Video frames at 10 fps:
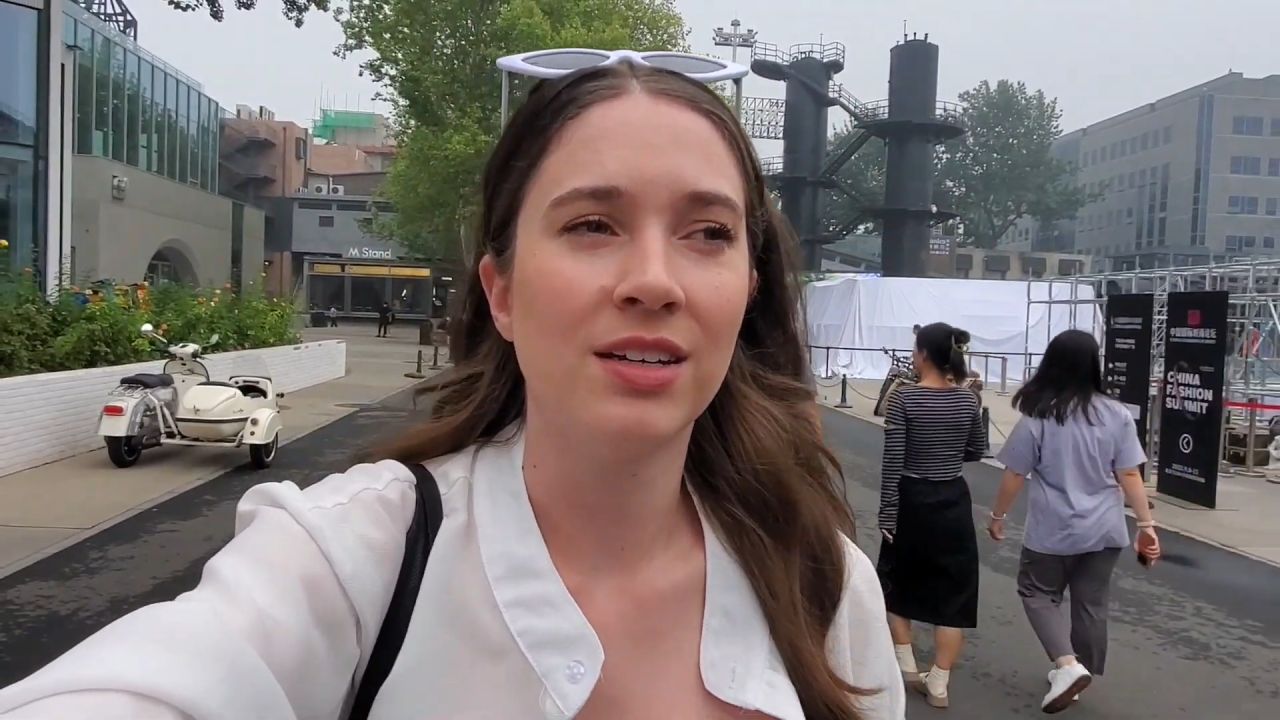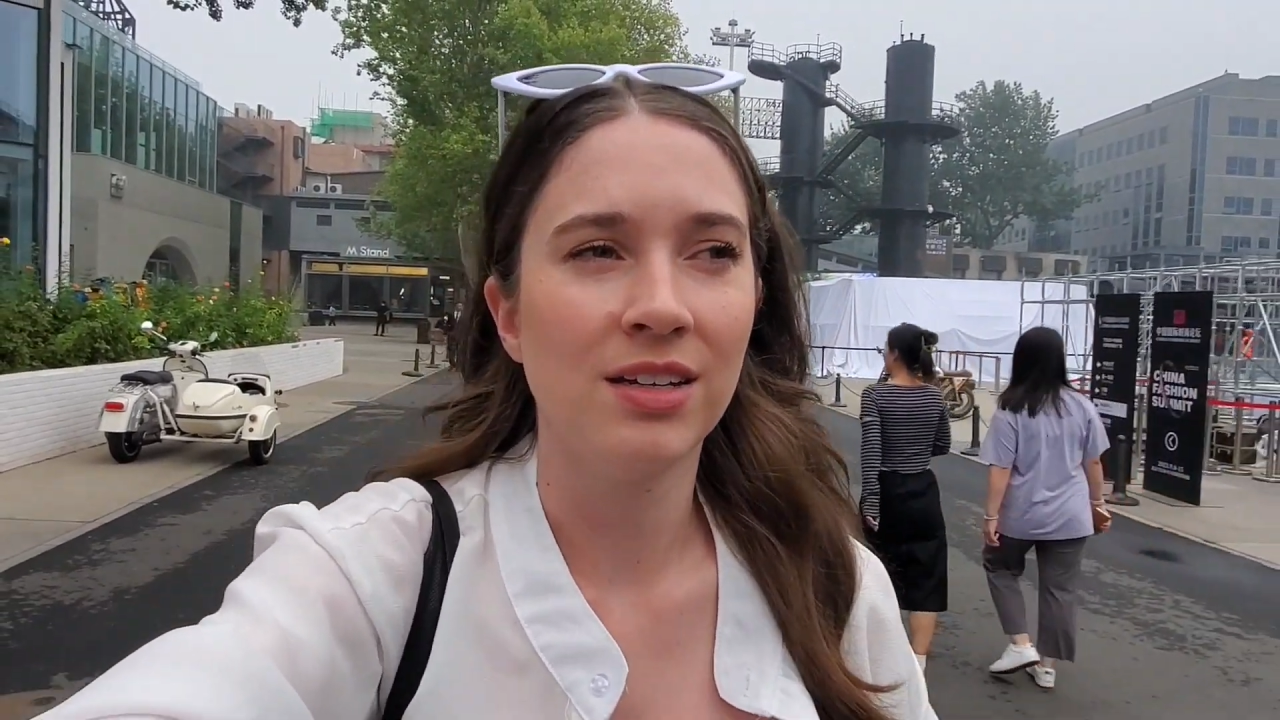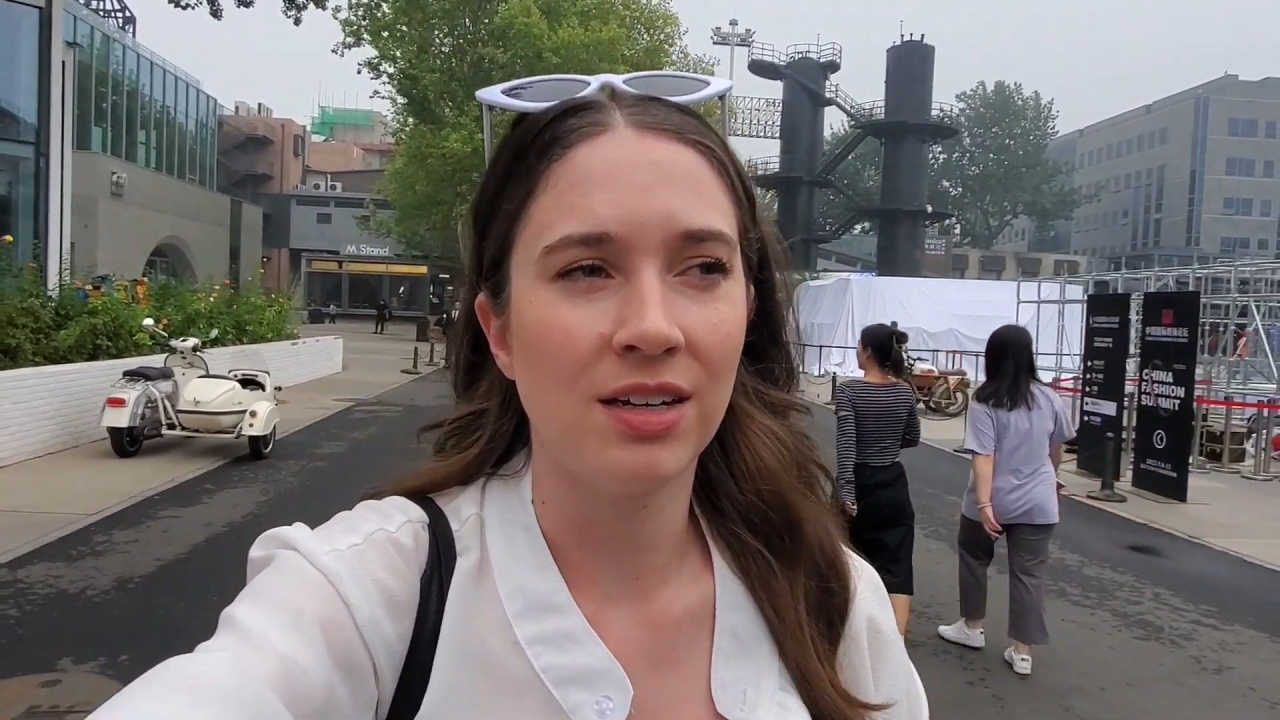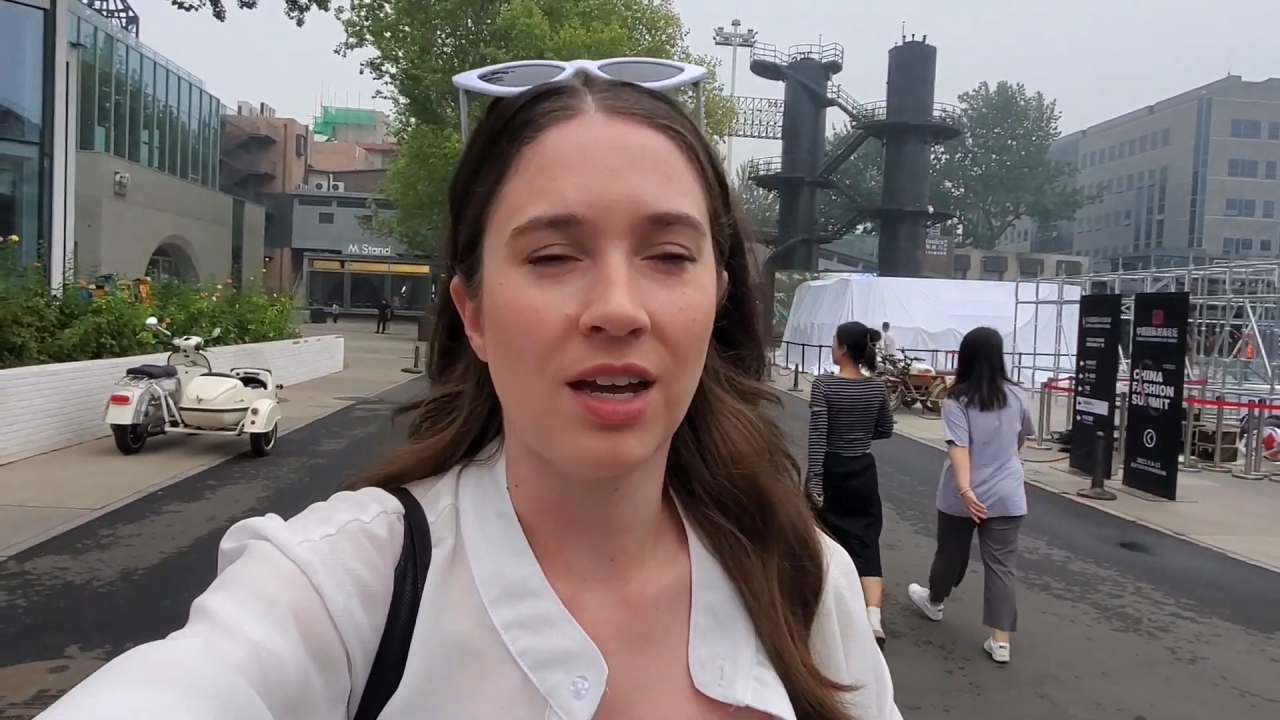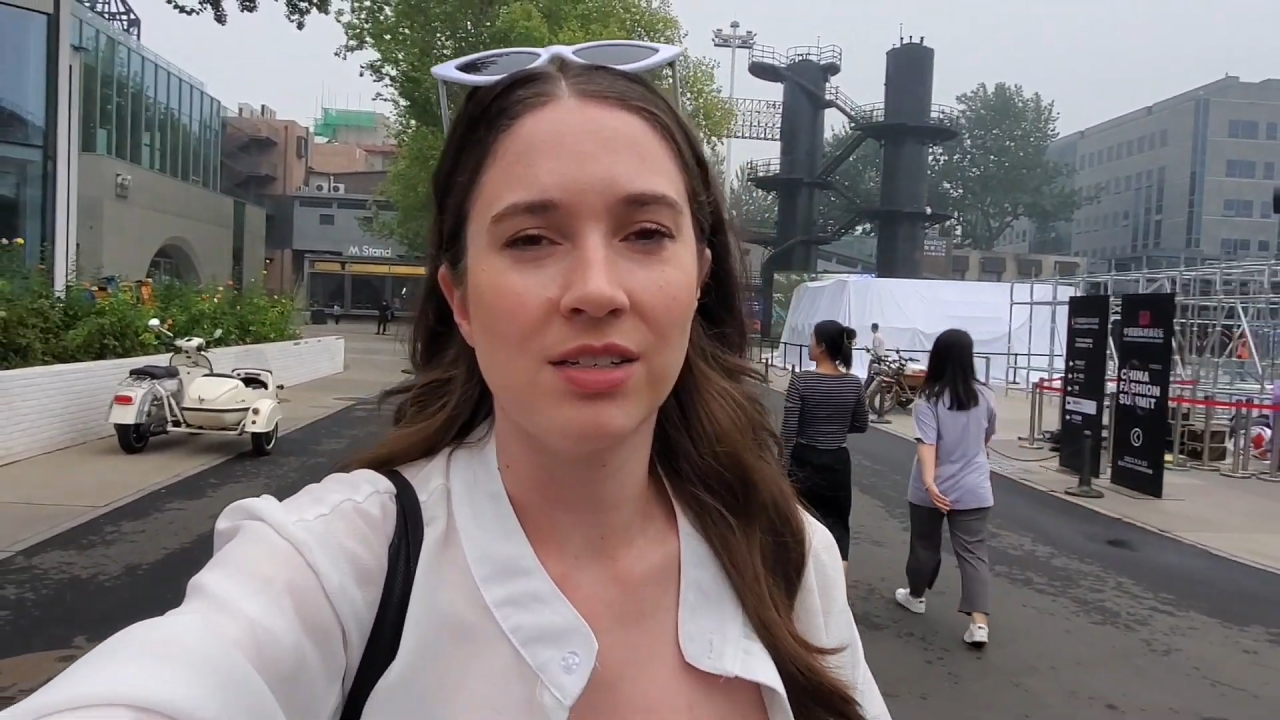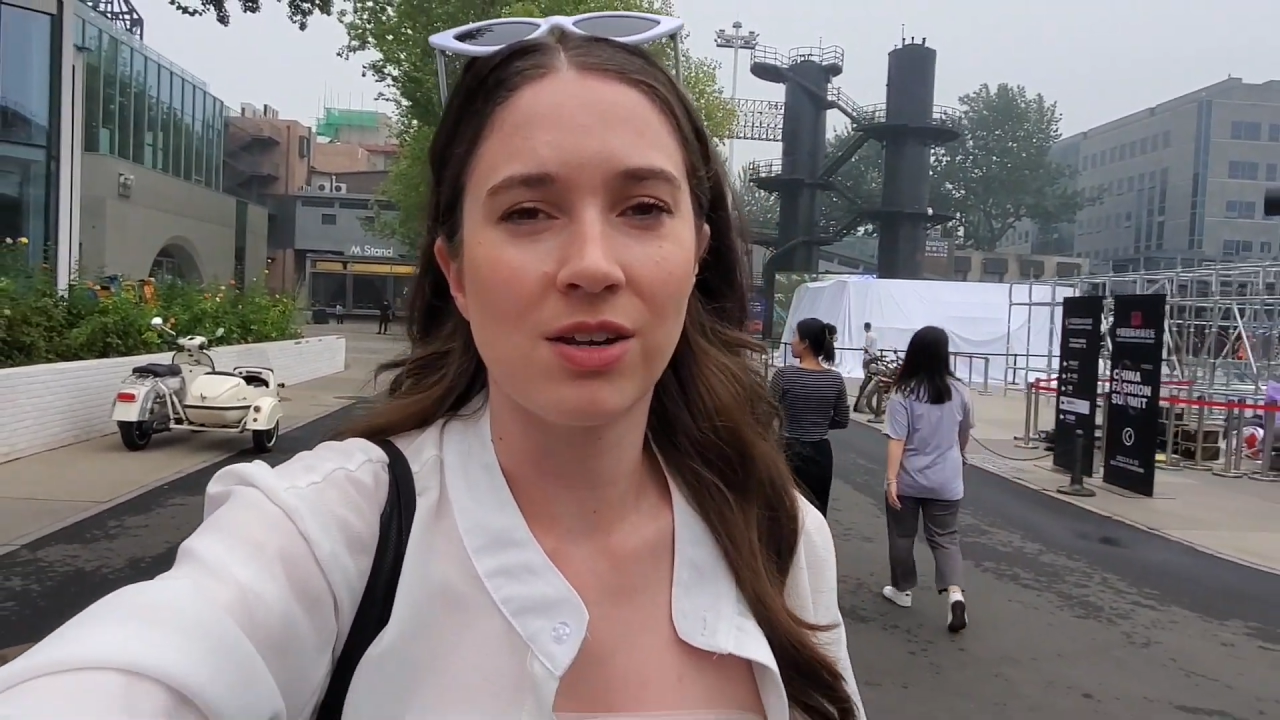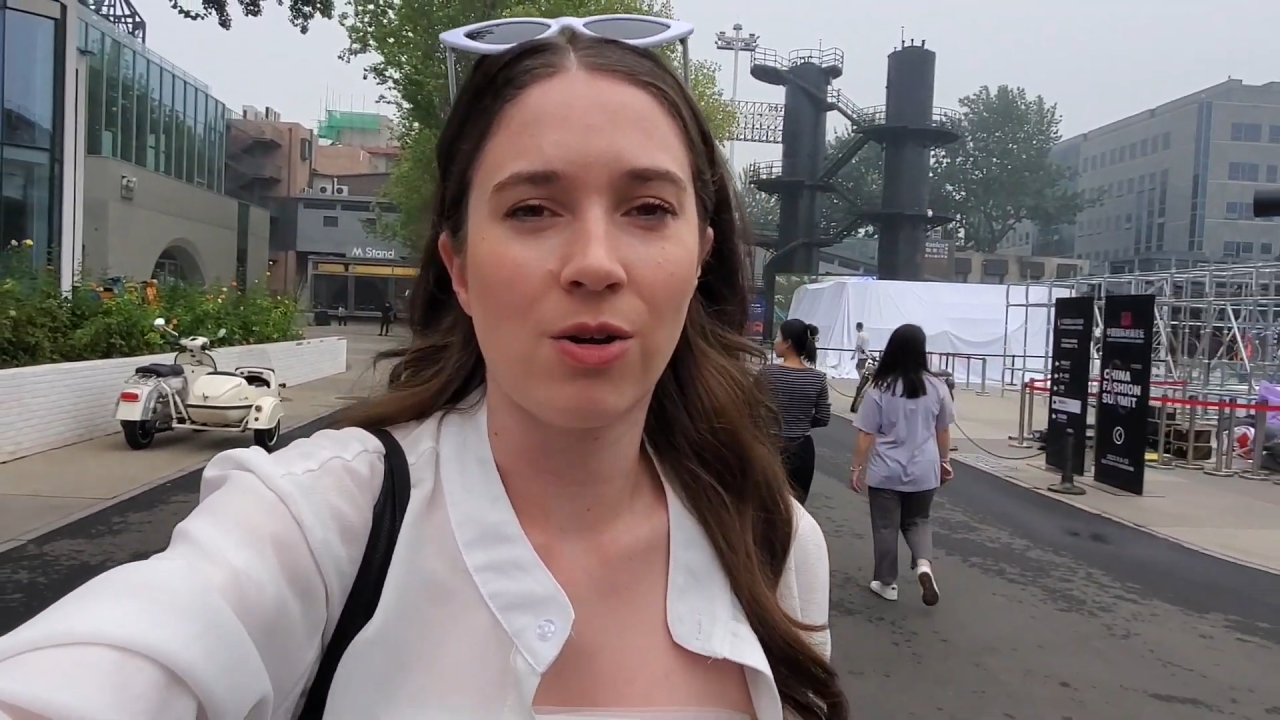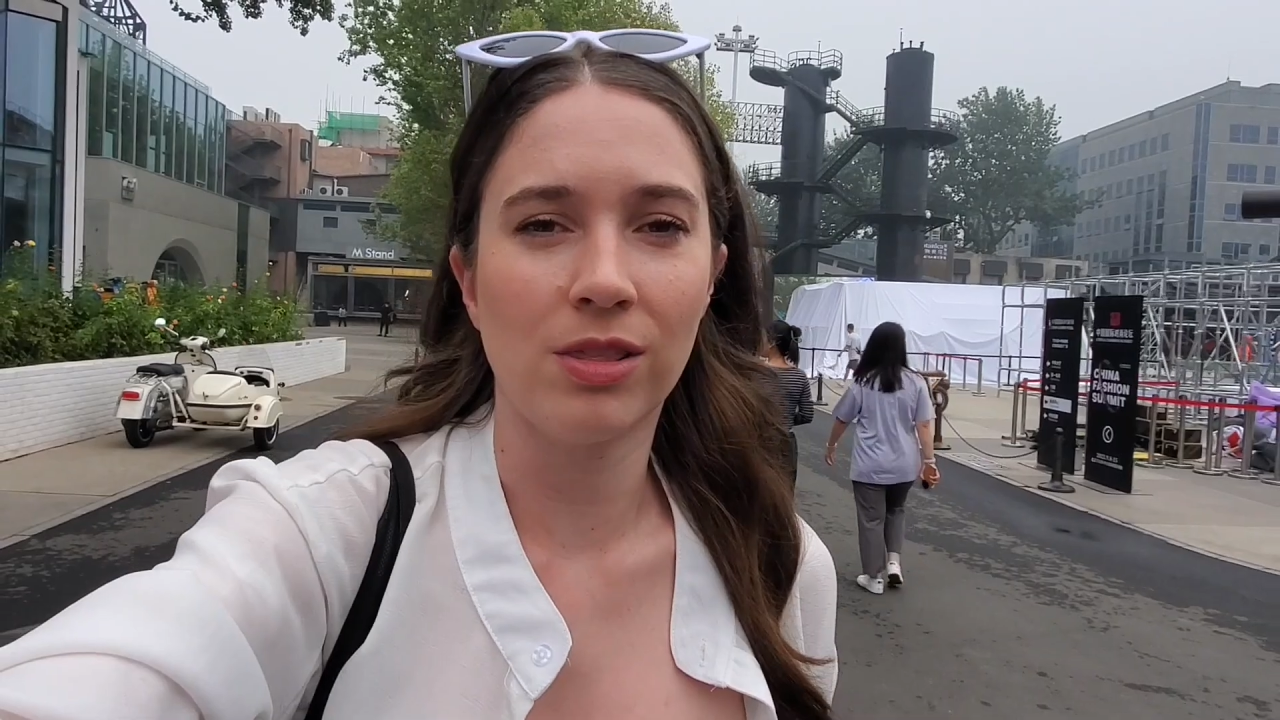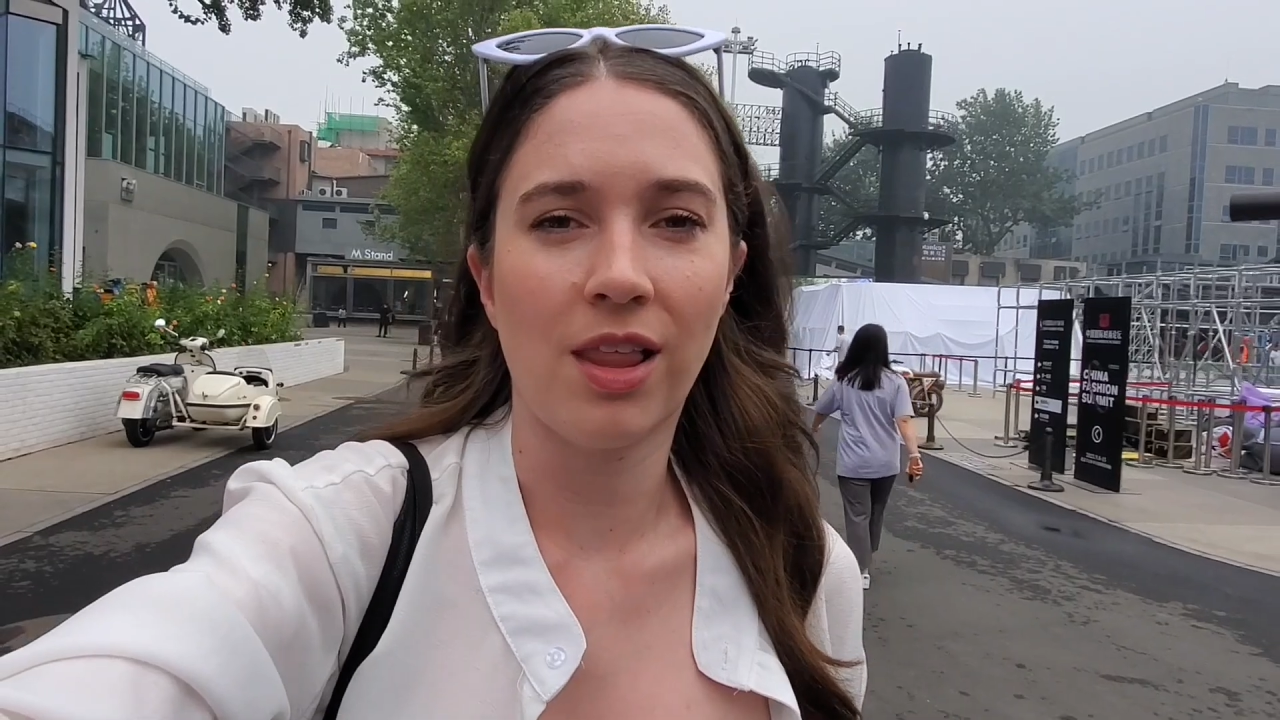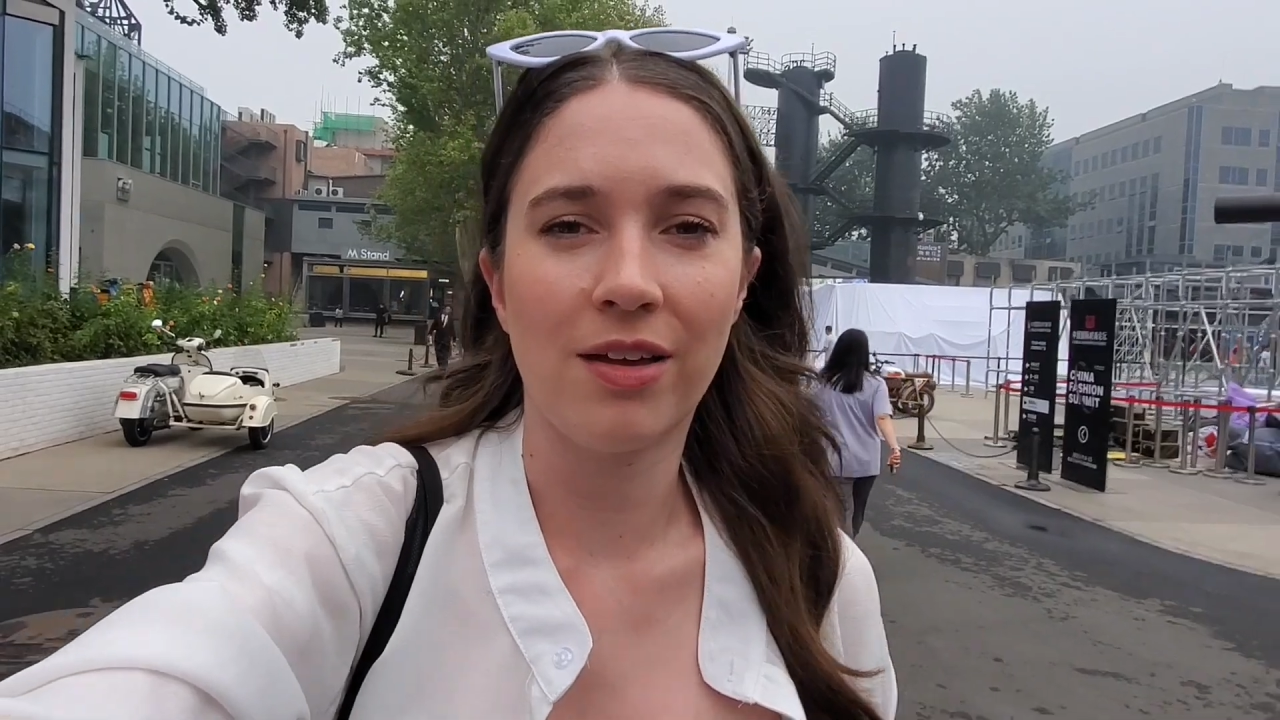and I
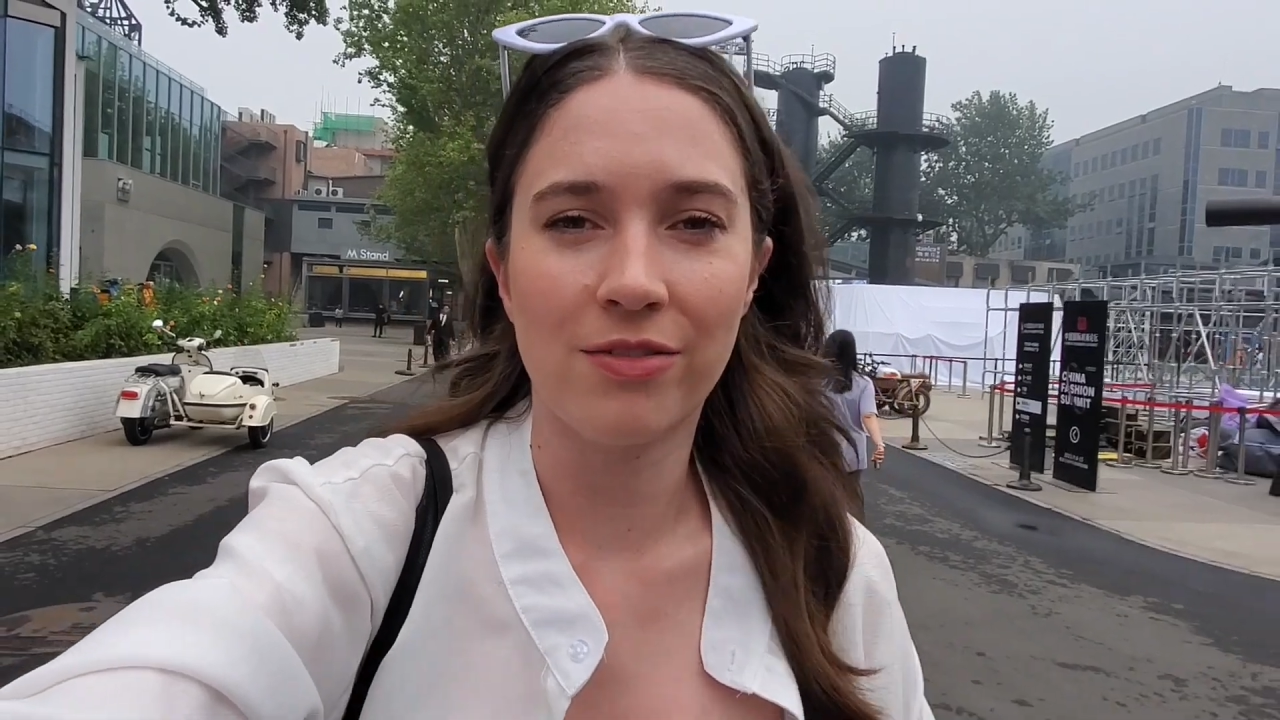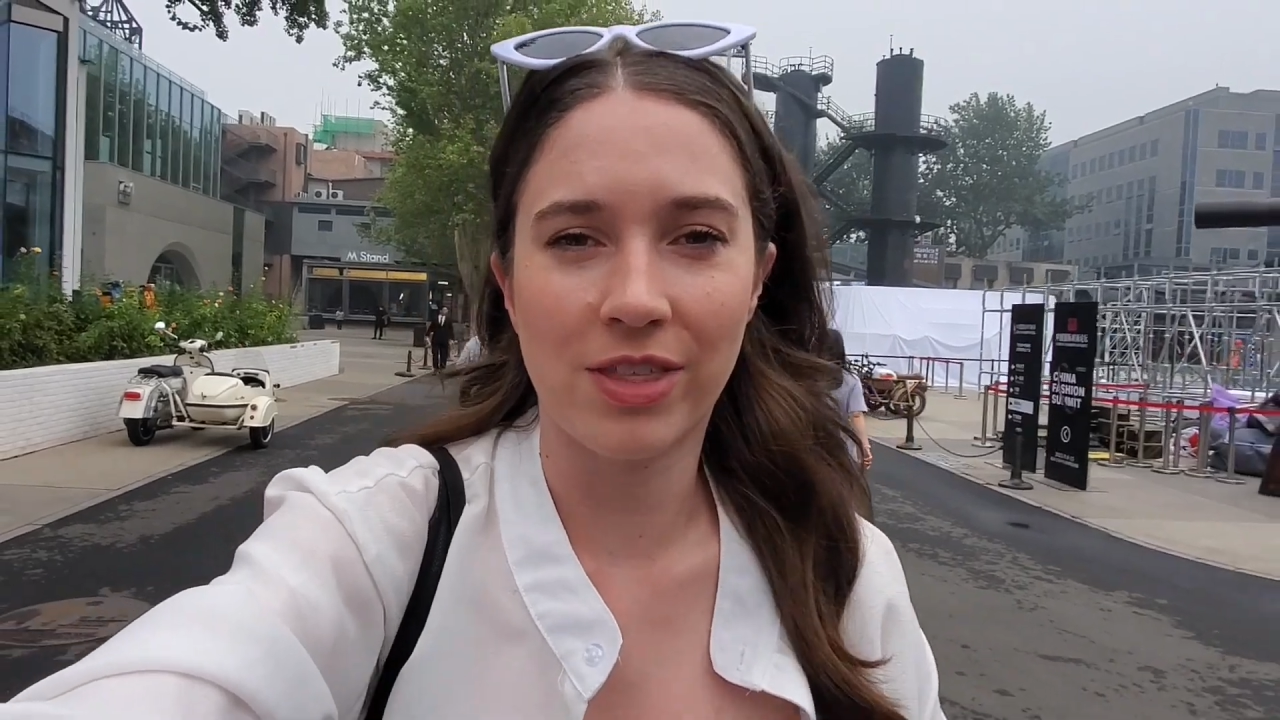don't love